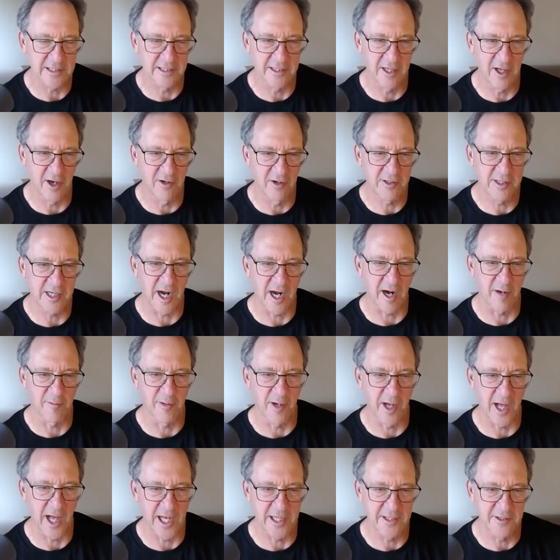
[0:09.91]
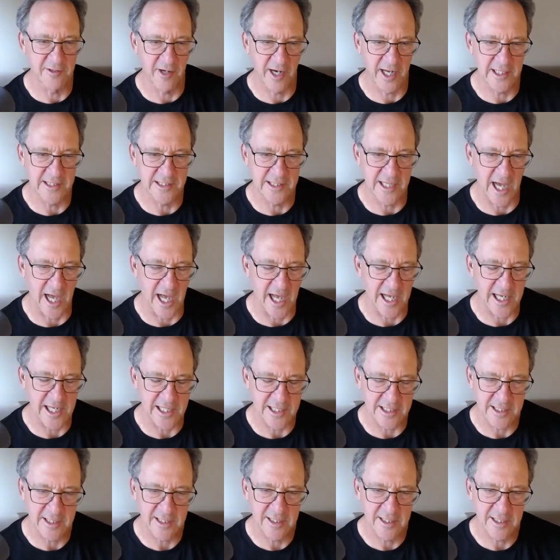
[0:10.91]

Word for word: low carbohydrate diet.